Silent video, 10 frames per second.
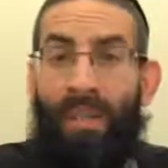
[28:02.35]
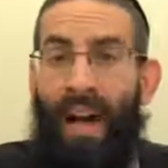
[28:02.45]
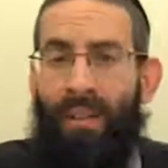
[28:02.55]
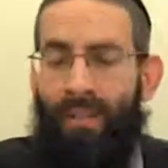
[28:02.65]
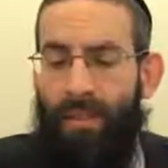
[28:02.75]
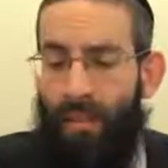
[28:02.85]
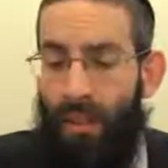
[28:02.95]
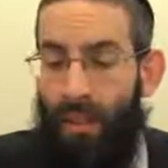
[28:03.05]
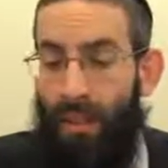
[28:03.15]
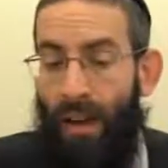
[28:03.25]
not
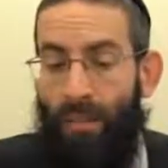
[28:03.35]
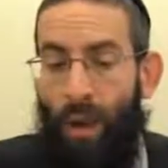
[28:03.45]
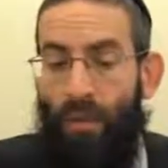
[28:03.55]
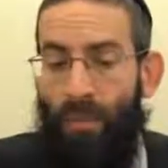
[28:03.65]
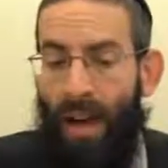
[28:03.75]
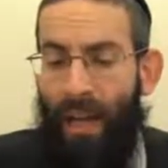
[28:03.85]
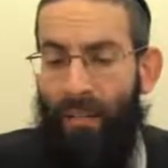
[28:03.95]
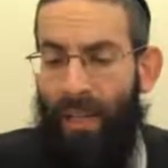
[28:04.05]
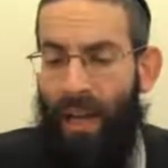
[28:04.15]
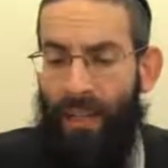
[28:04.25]
left over payah
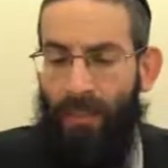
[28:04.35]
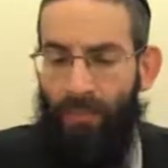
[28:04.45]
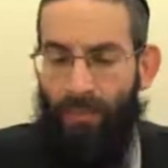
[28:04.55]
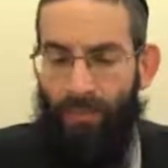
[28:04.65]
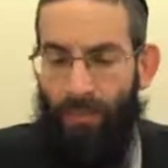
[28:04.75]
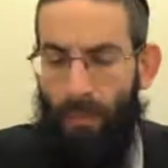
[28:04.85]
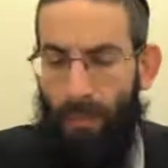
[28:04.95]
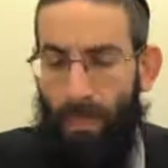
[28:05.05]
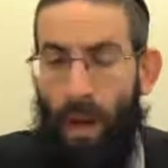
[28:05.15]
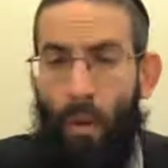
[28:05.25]
for the anim.
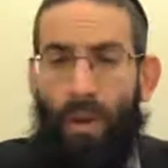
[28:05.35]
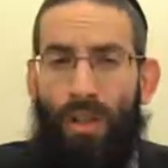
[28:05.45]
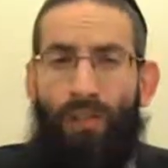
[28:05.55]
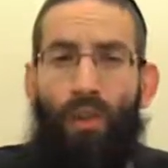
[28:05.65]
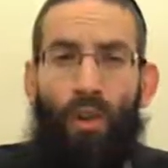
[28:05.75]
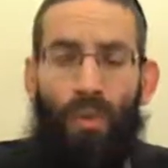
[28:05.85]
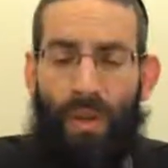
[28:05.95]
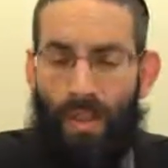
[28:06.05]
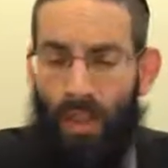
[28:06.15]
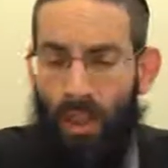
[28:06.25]
What is the fourth
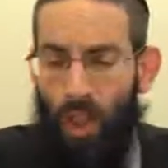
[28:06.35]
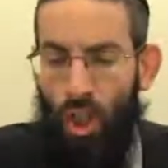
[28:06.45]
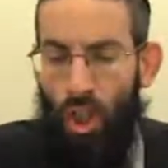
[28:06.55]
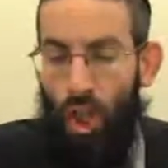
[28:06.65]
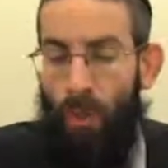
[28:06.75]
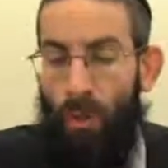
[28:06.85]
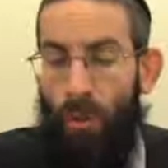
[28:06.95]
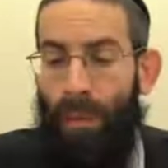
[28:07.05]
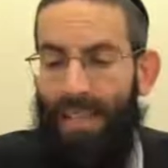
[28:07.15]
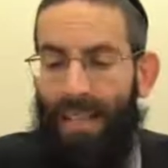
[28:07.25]
reason? On
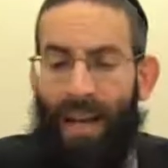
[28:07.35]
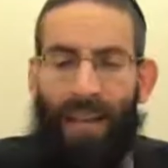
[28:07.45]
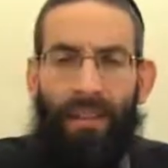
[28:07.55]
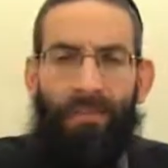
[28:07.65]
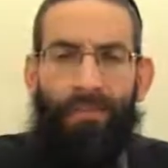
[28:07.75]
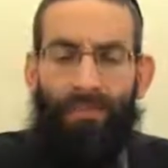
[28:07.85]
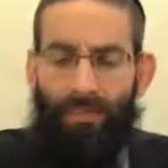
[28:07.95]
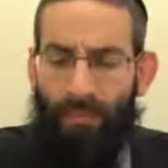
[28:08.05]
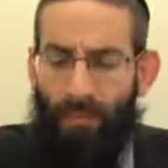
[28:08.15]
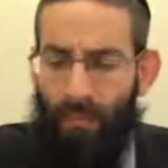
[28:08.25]
account of
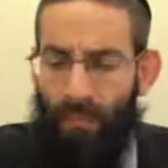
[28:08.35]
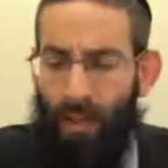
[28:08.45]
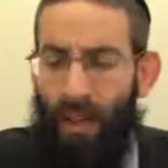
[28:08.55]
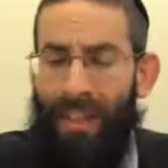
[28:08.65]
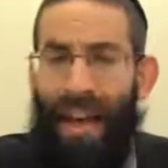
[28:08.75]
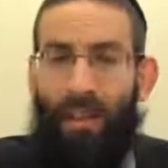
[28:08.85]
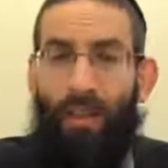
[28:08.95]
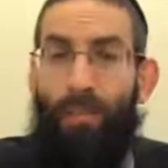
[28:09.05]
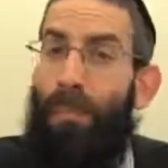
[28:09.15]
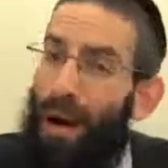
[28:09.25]

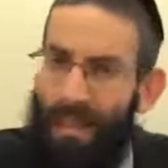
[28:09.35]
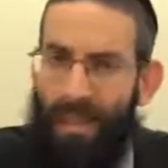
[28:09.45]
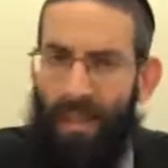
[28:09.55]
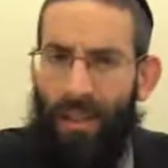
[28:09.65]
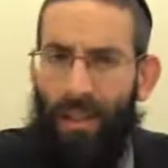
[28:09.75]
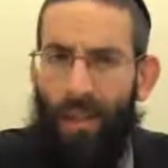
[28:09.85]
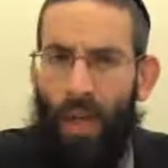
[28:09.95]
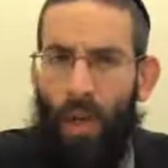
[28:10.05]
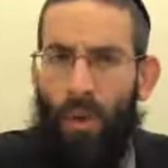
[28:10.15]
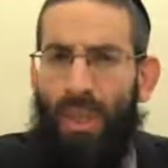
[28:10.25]
the pasuk,
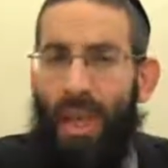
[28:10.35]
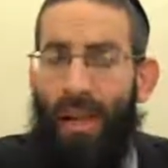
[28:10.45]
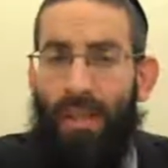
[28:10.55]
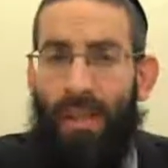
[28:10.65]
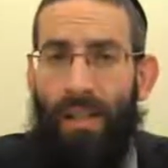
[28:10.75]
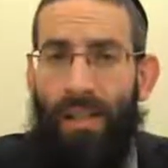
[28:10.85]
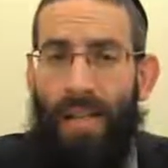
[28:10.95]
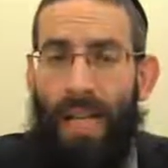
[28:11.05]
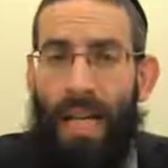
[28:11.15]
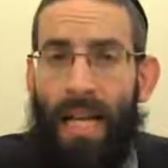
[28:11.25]
which tells
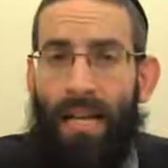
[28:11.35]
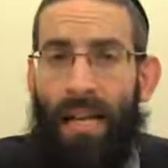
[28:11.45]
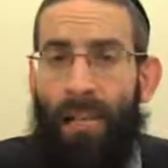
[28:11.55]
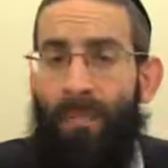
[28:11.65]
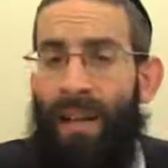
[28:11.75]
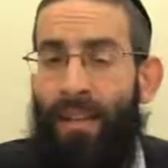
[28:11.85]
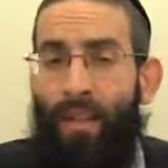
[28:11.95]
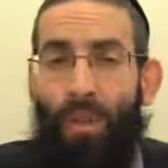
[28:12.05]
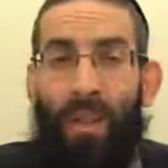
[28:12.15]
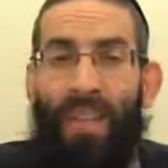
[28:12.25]
us that he's meant
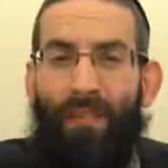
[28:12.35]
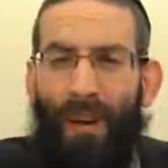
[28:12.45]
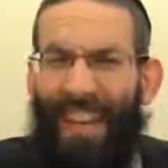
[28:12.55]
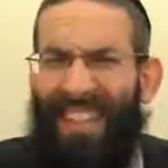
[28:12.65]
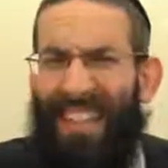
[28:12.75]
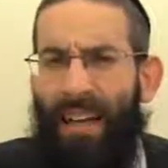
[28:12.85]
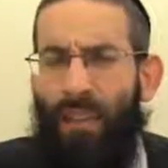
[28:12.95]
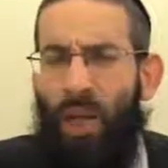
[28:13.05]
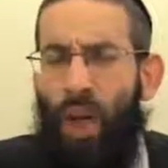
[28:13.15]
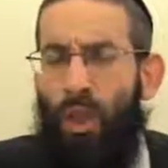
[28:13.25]
to leave payah at the
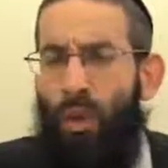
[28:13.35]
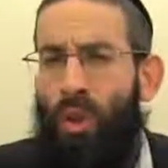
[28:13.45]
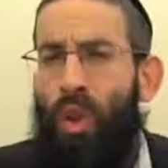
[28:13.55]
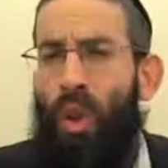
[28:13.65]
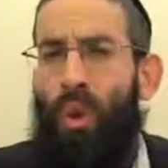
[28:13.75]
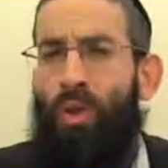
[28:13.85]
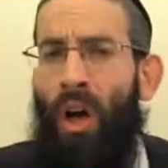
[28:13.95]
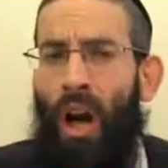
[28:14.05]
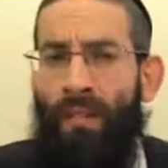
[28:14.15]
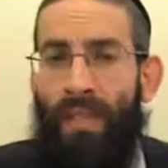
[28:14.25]
end. Don't conclude
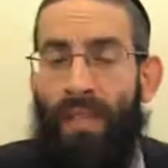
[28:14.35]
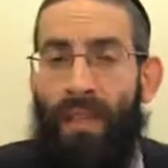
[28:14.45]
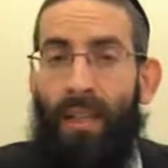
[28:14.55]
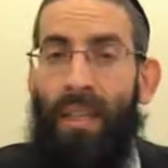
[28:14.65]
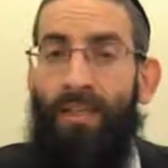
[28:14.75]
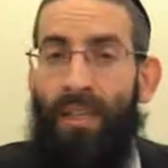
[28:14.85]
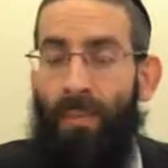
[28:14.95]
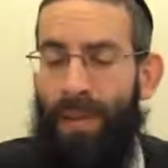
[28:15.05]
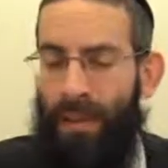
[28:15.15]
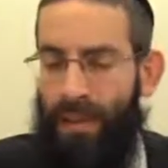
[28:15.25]
your harvesting, leave
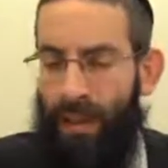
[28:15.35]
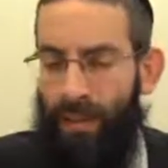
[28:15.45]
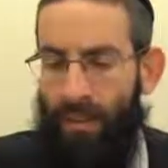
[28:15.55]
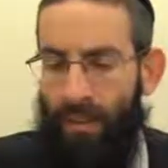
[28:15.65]
something at the end.